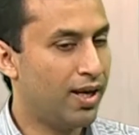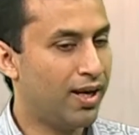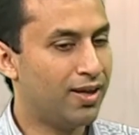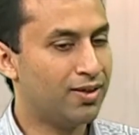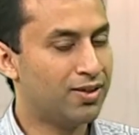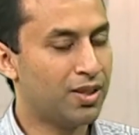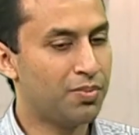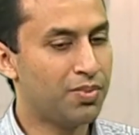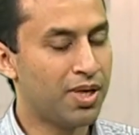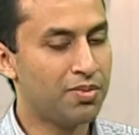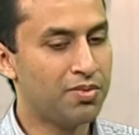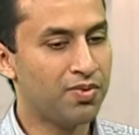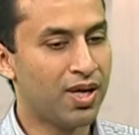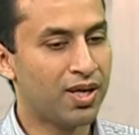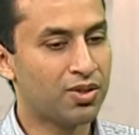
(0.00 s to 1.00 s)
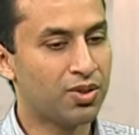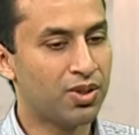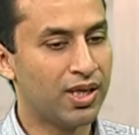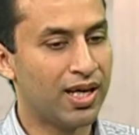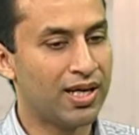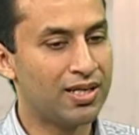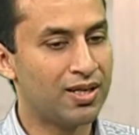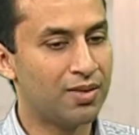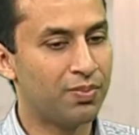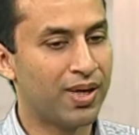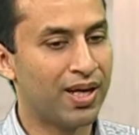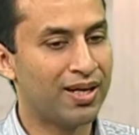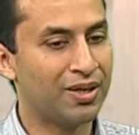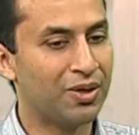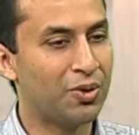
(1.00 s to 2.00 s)
And sometimes we actually end up
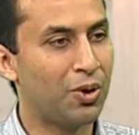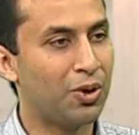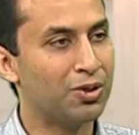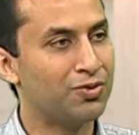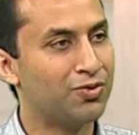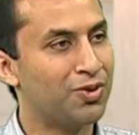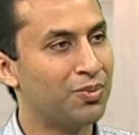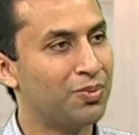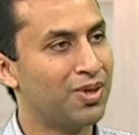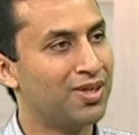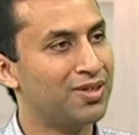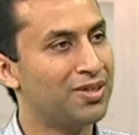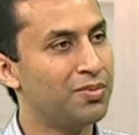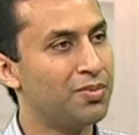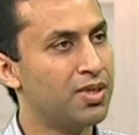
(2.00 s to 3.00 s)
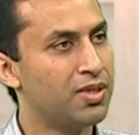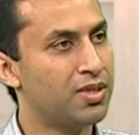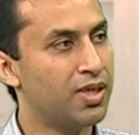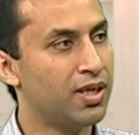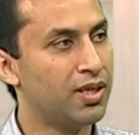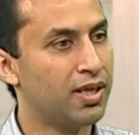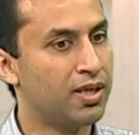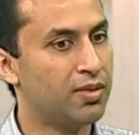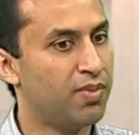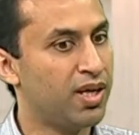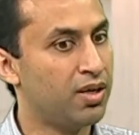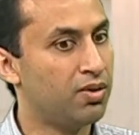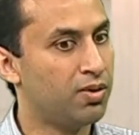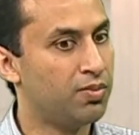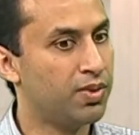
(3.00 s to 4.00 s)
getting calls from customers saying that it
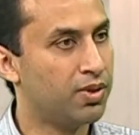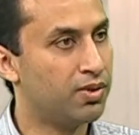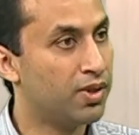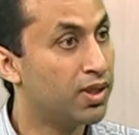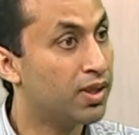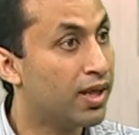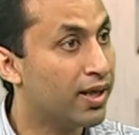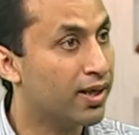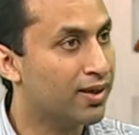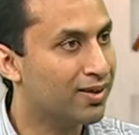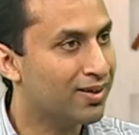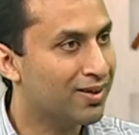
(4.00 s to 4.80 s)
might not be a real egg.